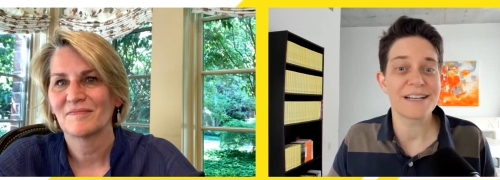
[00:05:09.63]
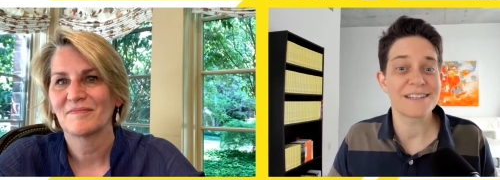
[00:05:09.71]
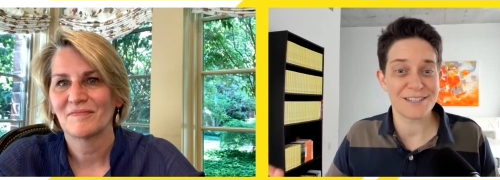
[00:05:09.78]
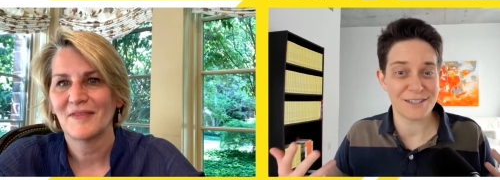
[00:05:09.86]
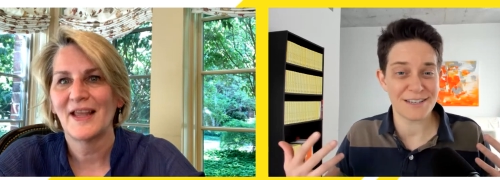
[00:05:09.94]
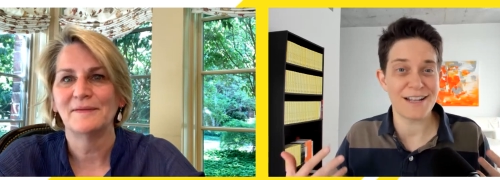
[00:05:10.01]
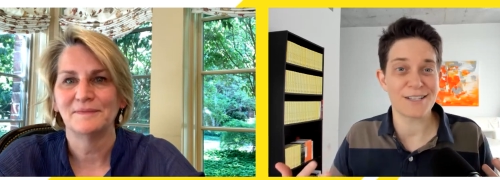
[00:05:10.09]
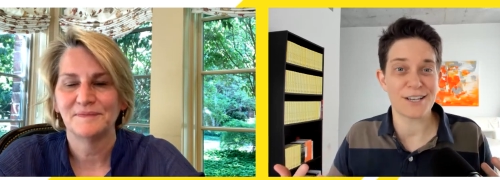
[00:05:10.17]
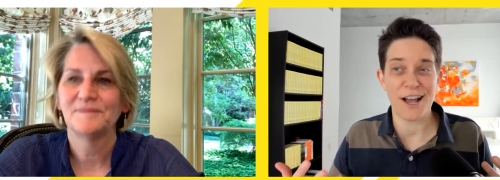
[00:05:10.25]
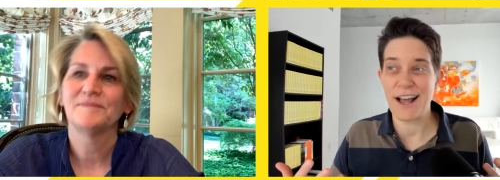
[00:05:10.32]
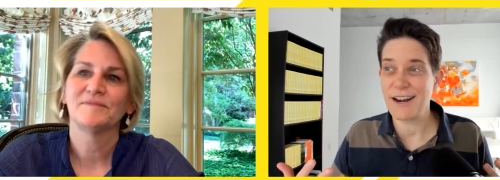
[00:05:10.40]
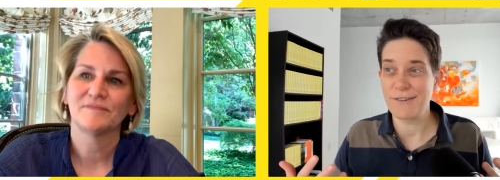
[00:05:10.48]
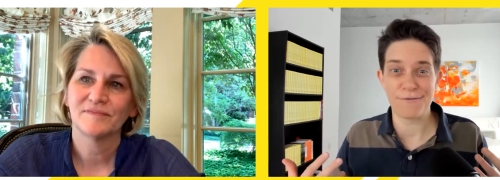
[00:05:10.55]
Speaker 1: because it's it's
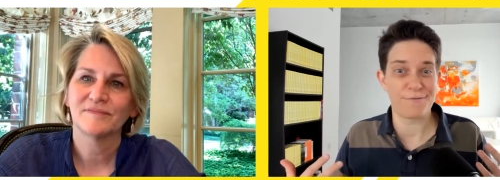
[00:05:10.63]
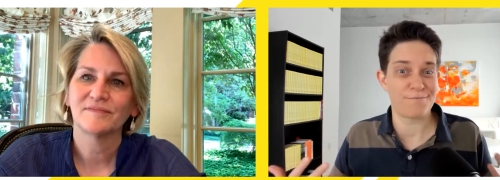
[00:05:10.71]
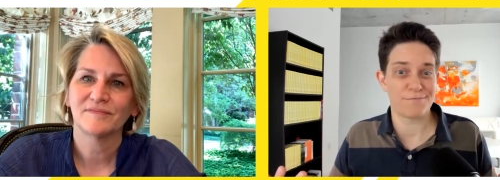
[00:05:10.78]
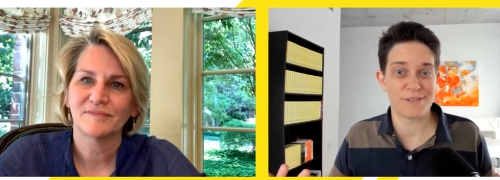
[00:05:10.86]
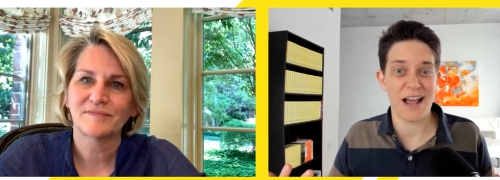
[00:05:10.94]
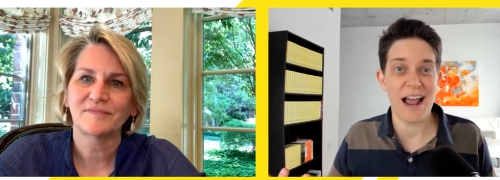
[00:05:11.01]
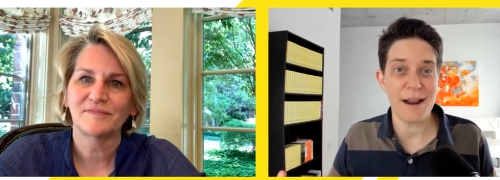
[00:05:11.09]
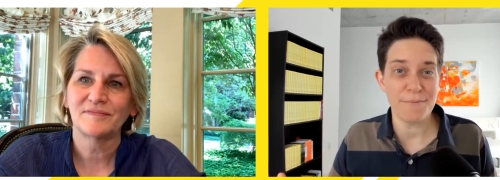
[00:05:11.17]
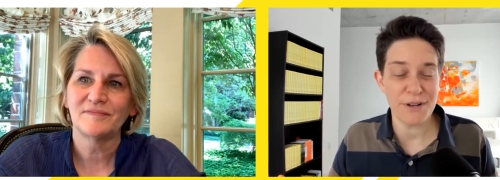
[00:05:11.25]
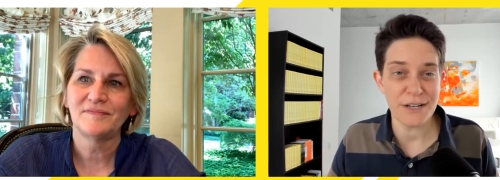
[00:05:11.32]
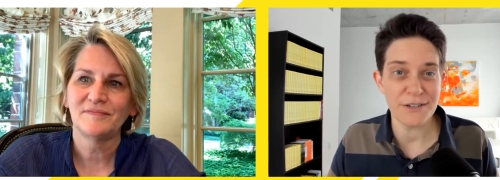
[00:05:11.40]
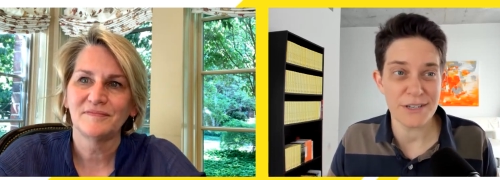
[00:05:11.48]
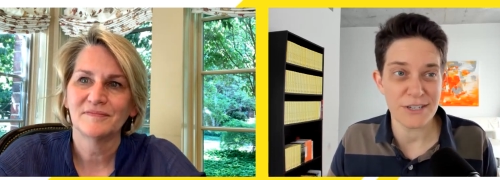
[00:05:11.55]
kind of time
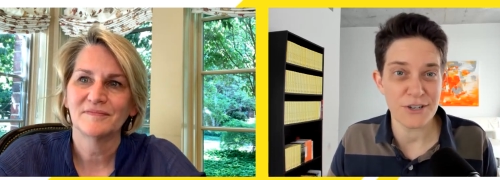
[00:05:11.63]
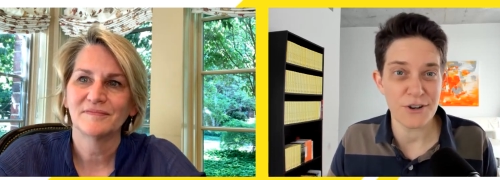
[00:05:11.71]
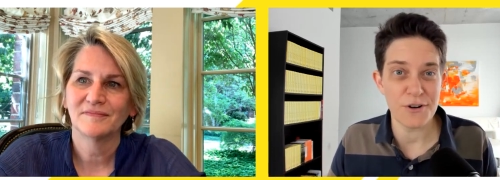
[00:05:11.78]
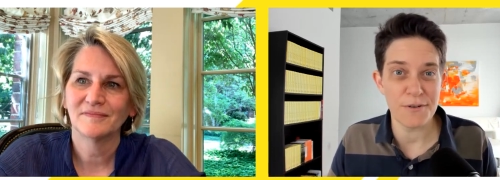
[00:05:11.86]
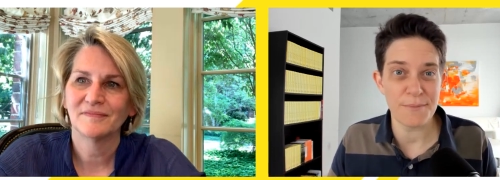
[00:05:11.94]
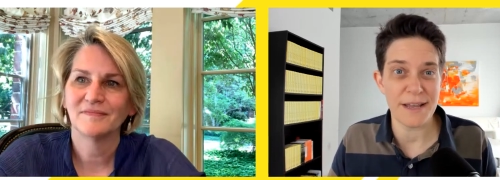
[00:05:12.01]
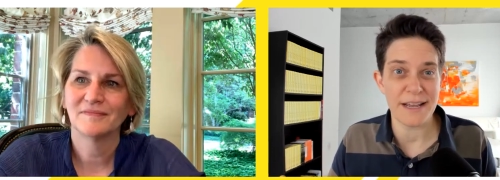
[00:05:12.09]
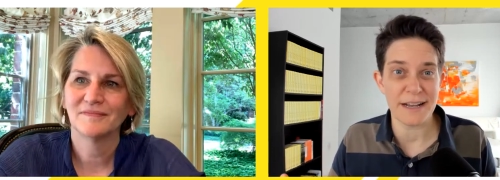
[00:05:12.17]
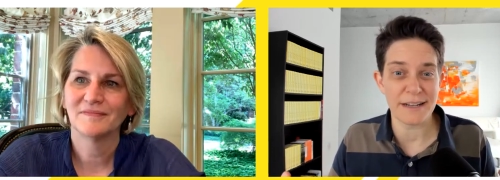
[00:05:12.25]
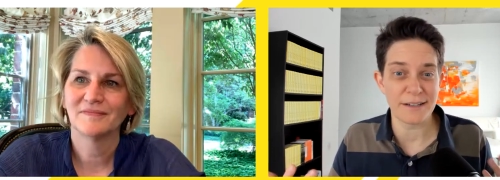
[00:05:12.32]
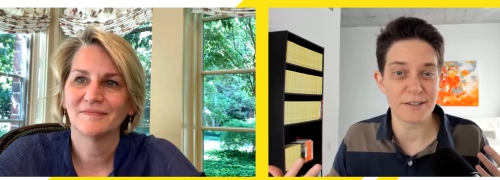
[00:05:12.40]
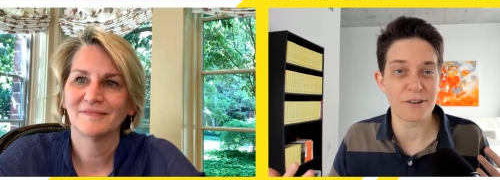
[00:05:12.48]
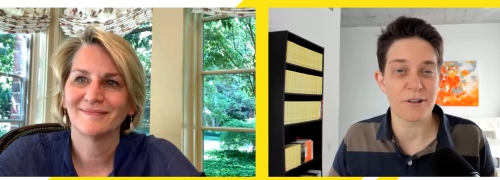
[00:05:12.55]

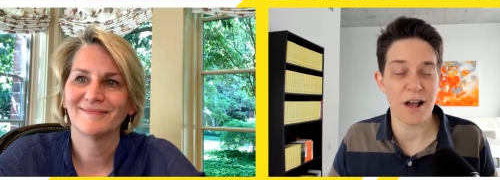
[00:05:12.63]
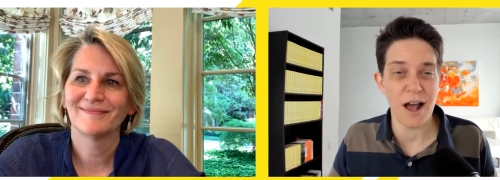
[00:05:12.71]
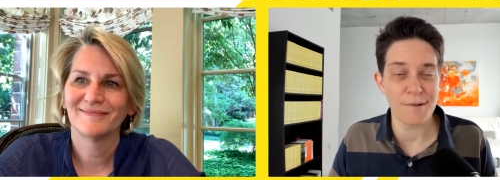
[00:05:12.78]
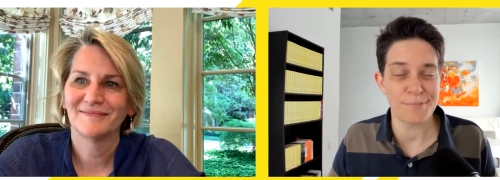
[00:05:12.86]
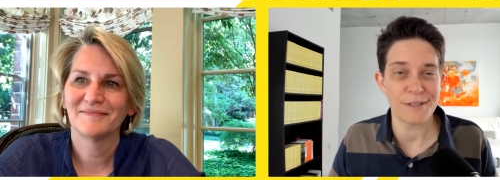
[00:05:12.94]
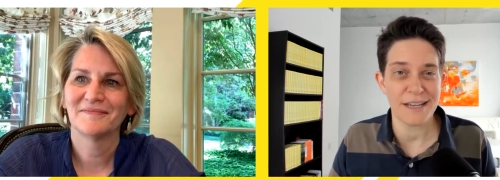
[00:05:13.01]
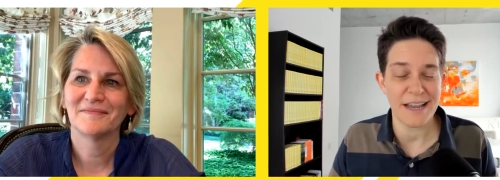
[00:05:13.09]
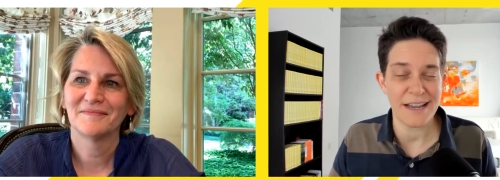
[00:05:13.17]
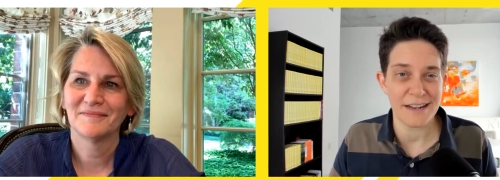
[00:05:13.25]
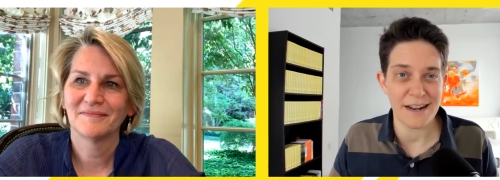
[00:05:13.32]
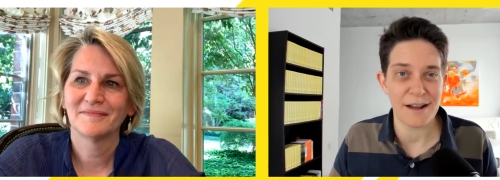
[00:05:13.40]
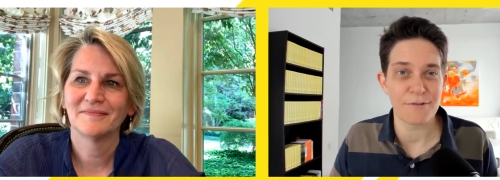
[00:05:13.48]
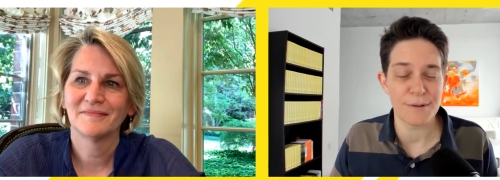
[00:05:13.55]
consuming and a little
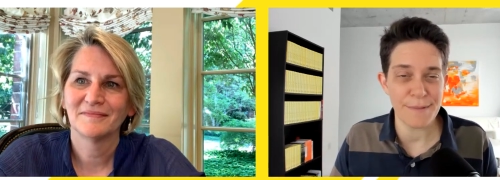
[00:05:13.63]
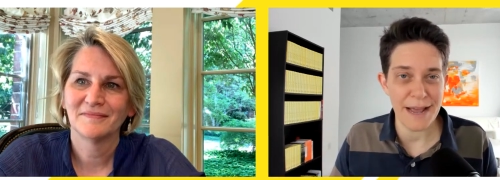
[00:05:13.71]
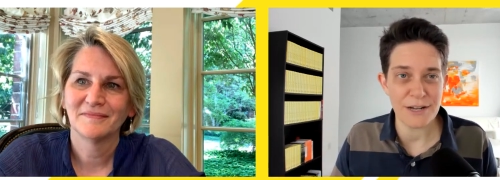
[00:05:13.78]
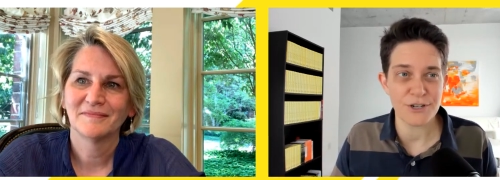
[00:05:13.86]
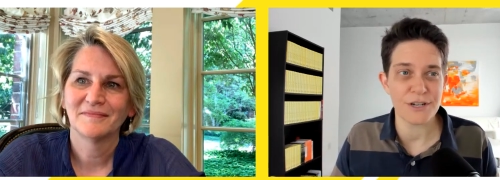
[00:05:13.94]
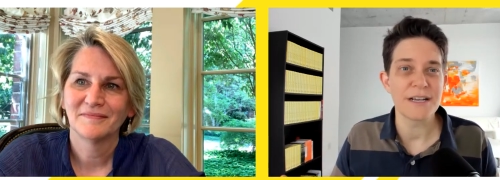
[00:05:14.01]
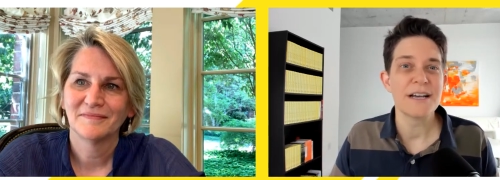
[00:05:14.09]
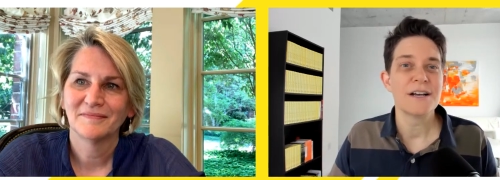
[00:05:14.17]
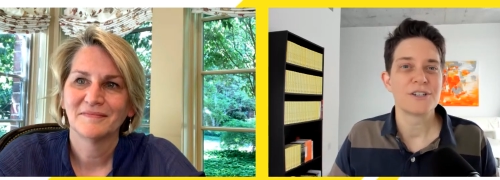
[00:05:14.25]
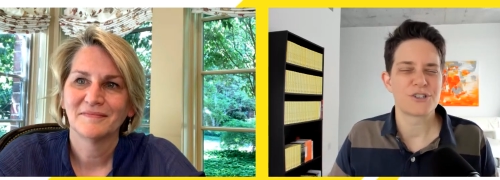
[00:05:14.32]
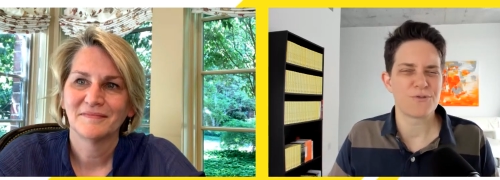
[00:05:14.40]
complicated, I would imagine,